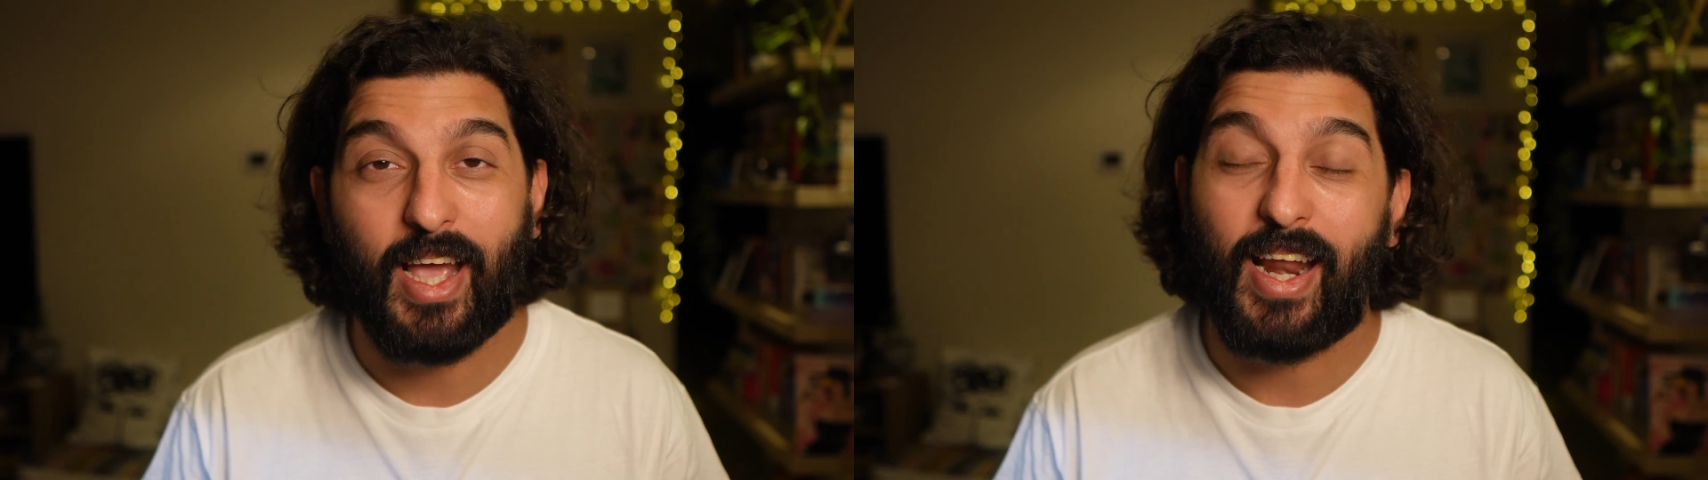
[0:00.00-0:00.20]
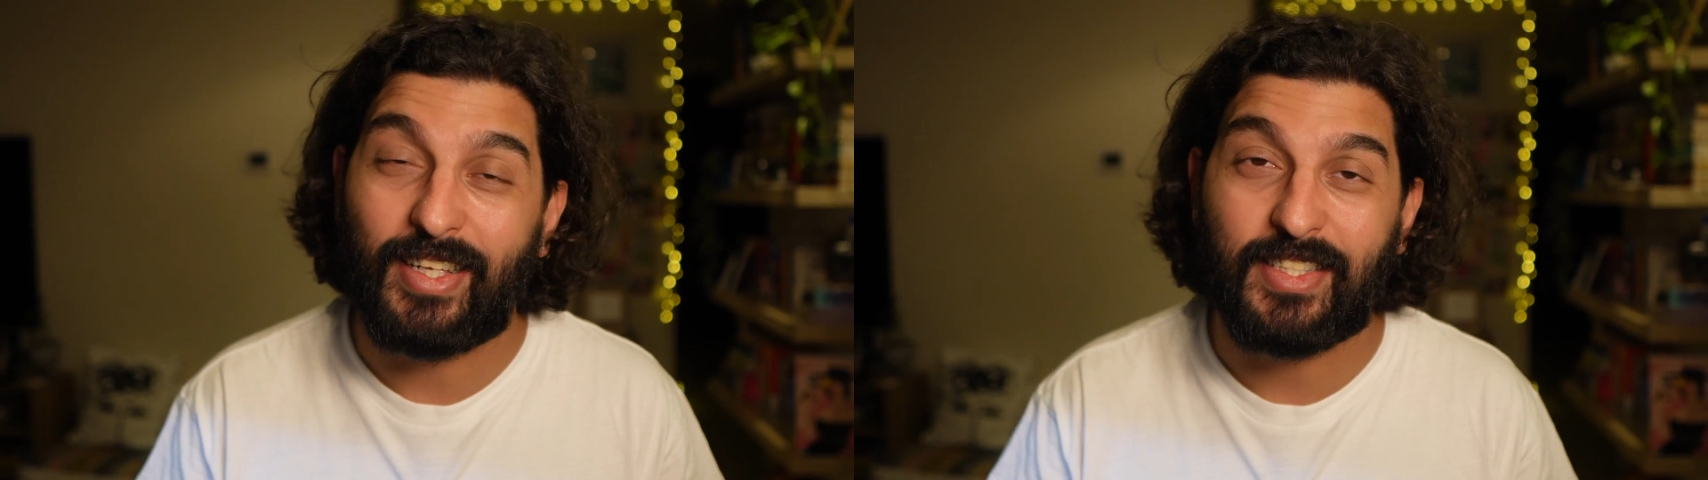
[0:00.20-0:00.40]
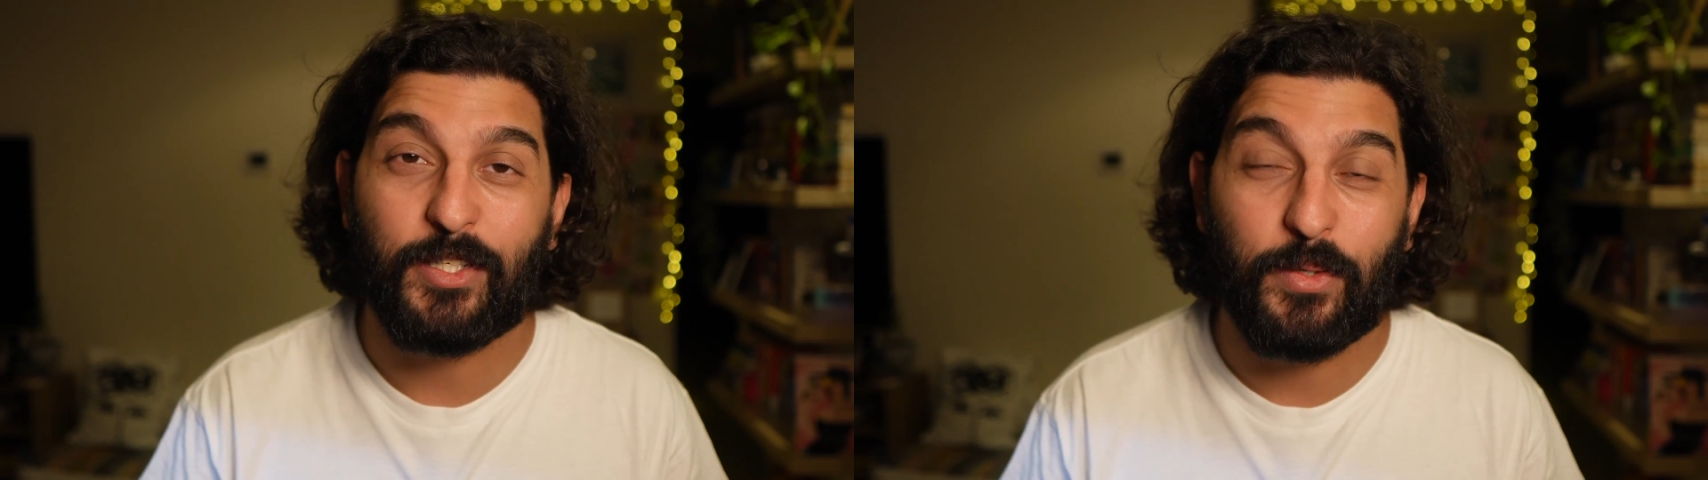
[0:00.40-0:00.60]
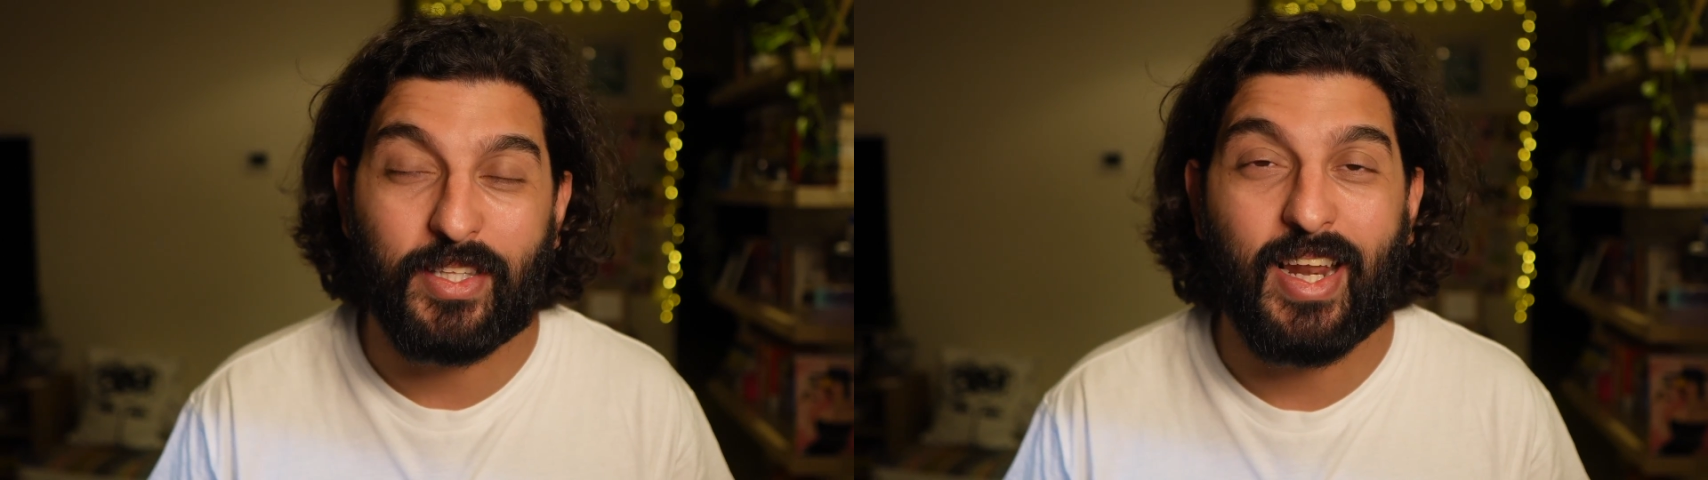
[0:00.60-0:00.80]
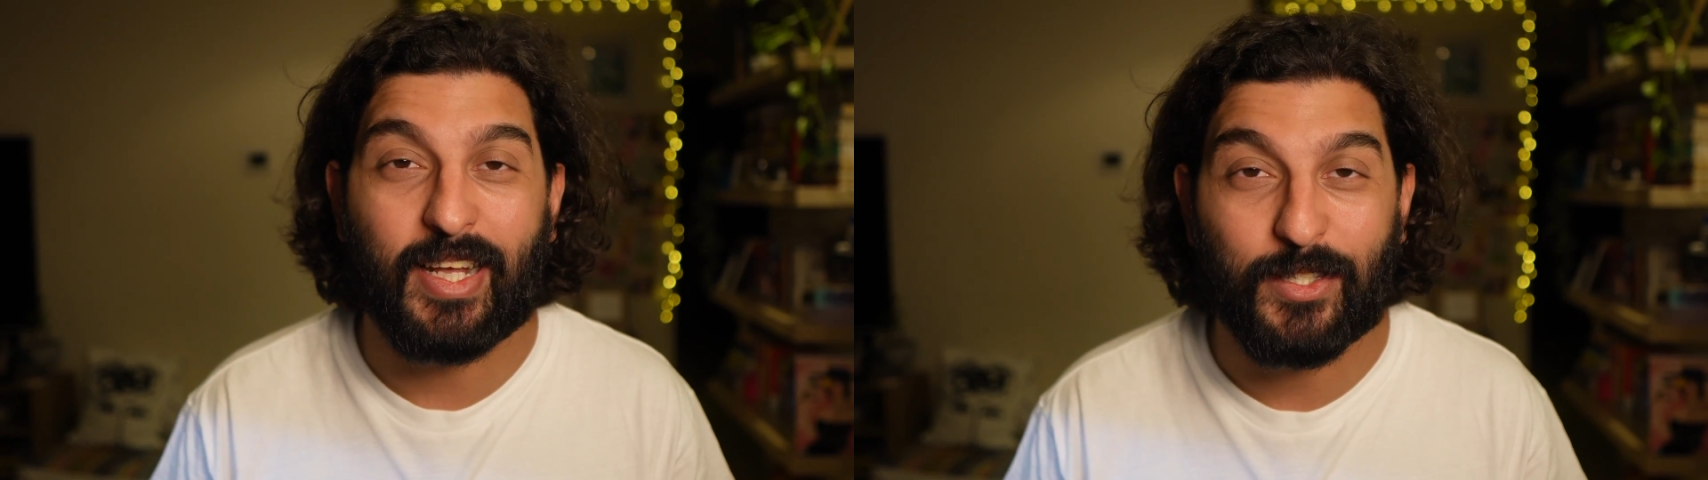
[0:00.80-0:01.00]
and I'll see you at
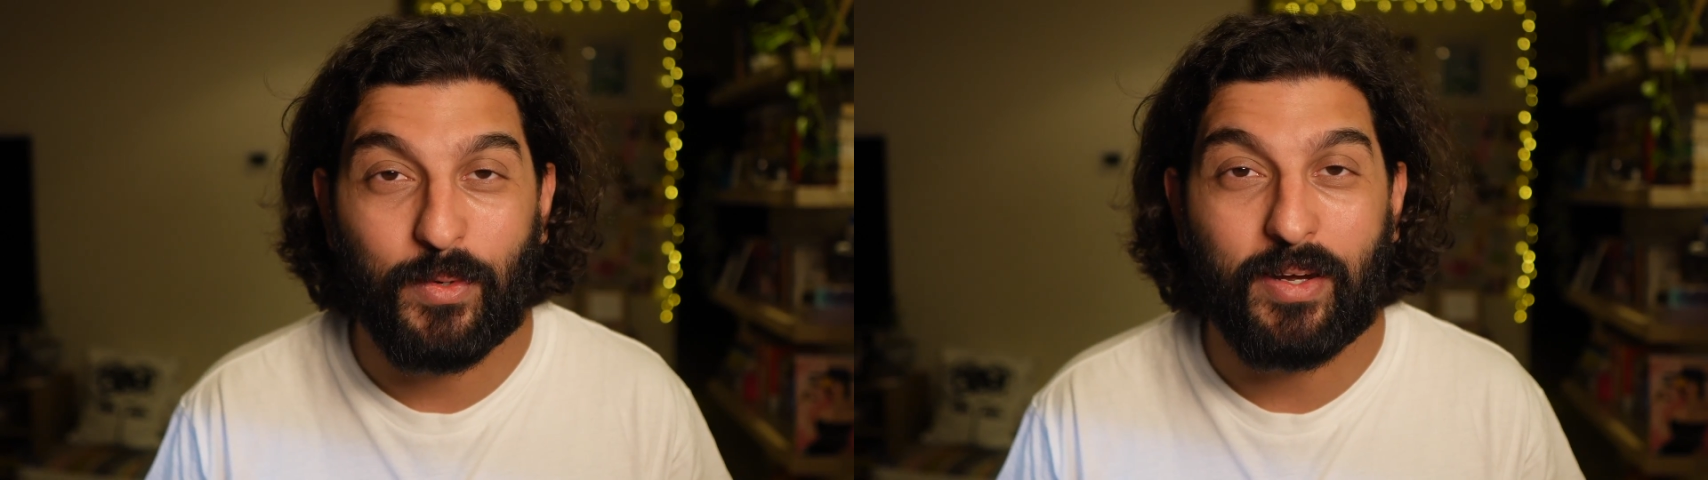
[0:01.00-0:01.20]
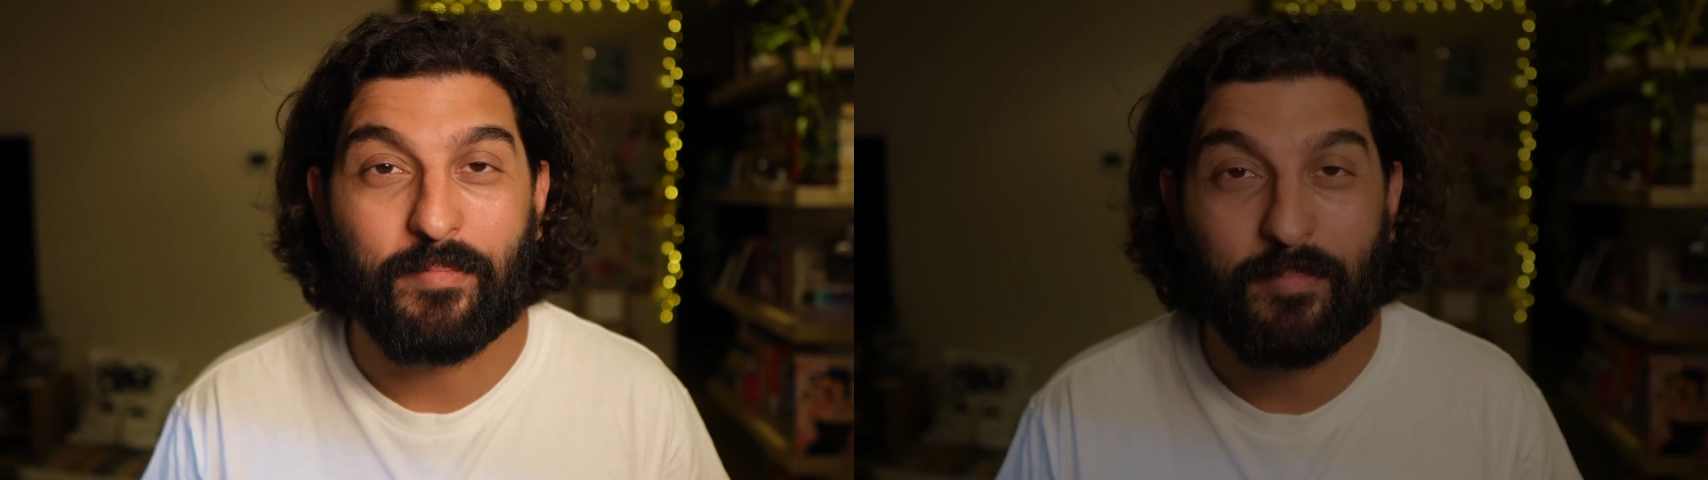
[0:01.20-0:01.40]
the next one.